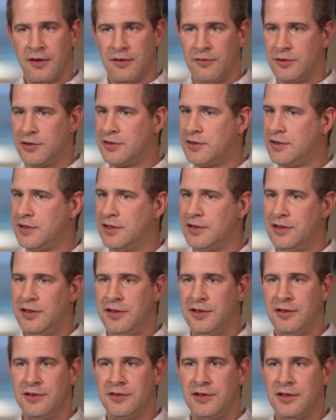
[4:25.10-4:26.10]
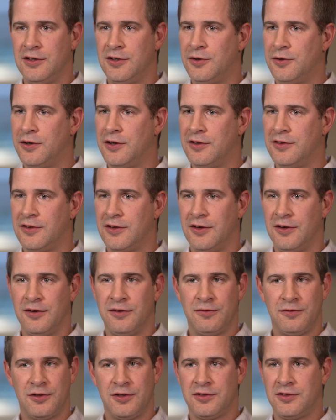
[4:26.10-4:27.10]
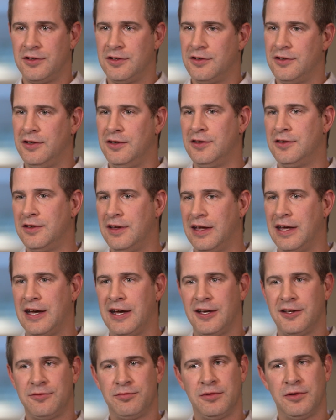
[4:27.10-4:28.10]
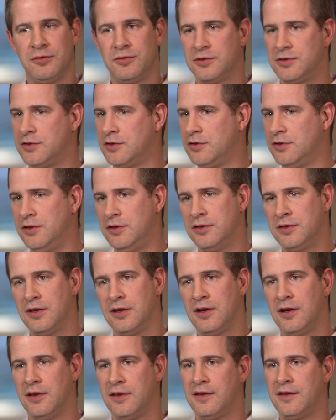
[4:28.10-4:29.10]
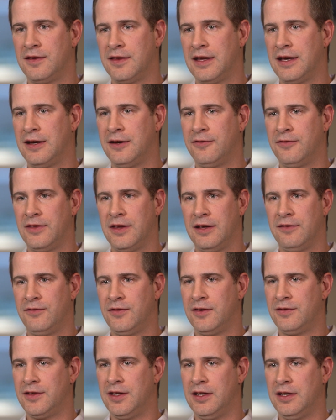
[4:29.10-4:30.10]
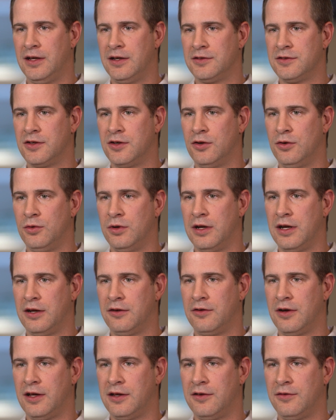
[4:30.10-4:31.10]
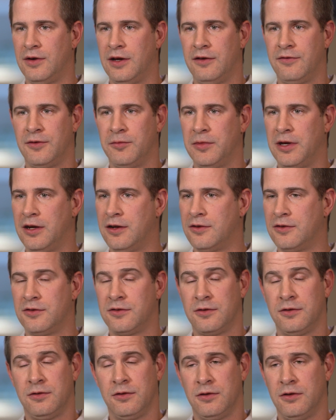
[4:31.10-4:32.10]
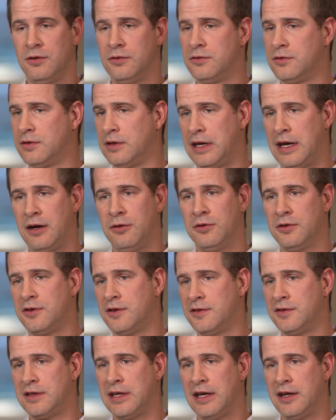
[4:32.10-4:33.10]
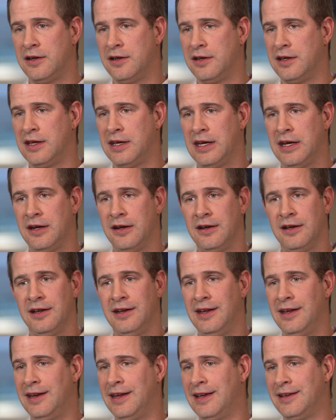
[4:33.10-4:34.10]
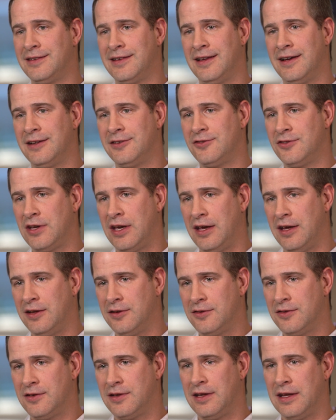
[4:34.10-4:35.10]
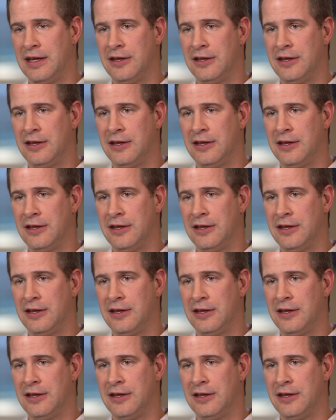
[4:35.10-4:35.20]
We're still using cortisone, we're still using aspirin, we're still using all the stuff that 15 years ago when I graduated from medical school, that was a standard of care, and it has not changed.